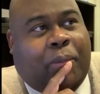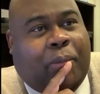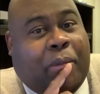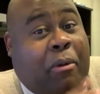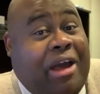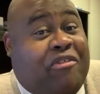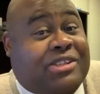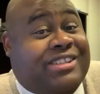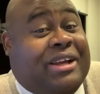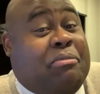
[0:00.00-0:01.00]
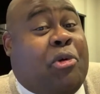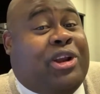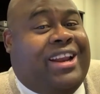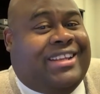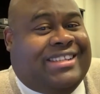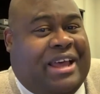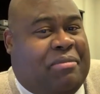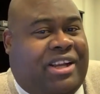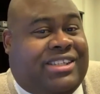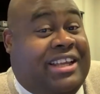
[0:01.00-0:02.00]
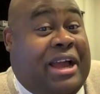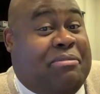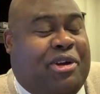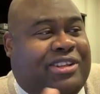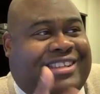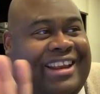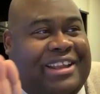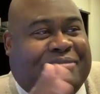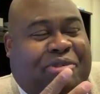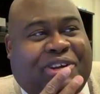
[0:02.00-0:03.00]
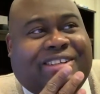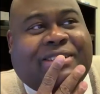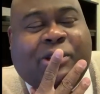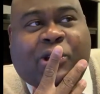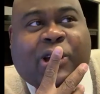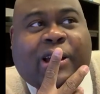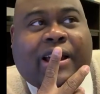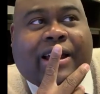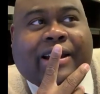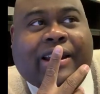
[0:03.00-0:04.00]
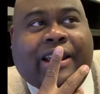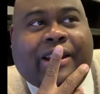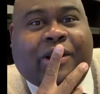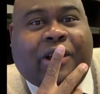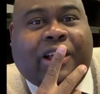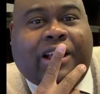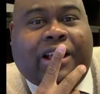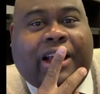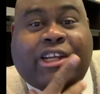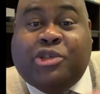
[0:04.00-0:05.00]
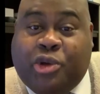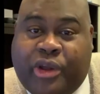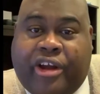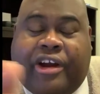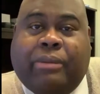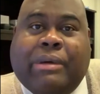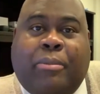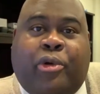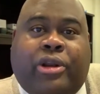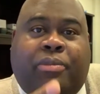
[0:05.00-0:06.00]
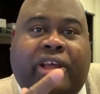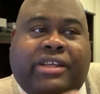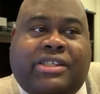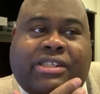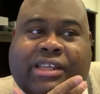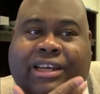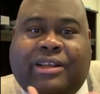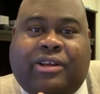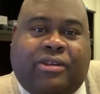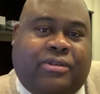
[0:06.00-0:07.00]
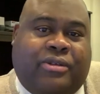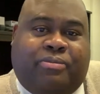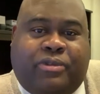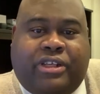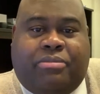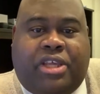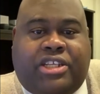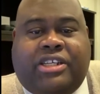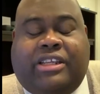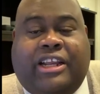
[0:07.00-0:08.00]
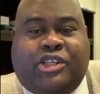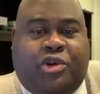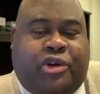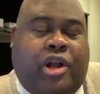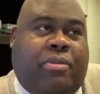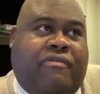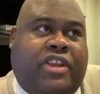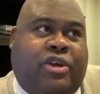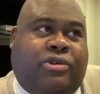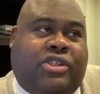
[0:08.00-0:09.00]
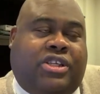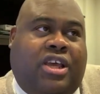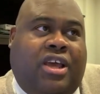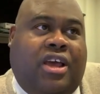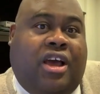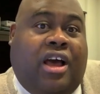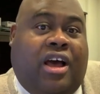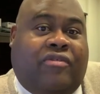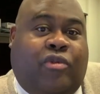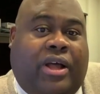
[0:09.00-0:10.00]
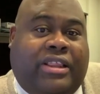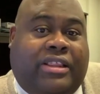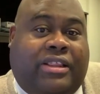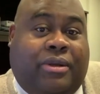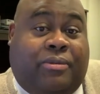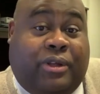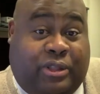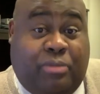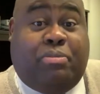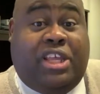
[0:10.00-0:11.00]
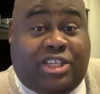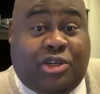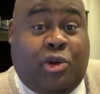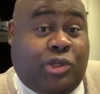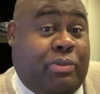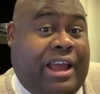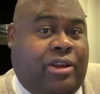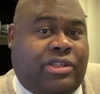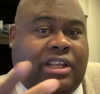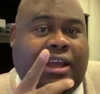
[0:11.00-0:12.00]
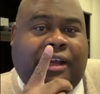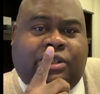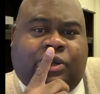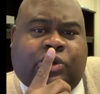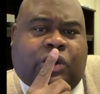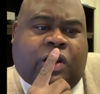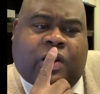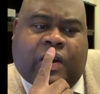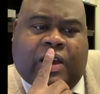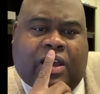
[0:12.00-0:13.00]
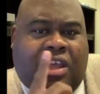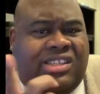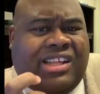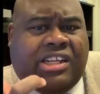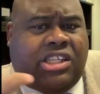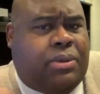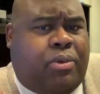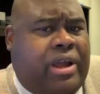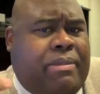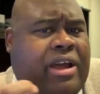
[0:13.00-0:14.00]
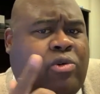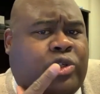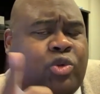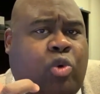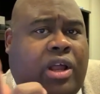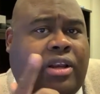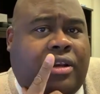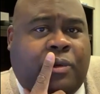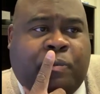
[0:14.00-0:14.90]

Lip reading: my wife wasn't on board at this time because she think I'm nuts at this point. And then I showing her on the map where the place is and to the beach. And then I showed her a couple of videos of what the beach close by looks like. And she goes, it's that cheap. Why are you buying just one?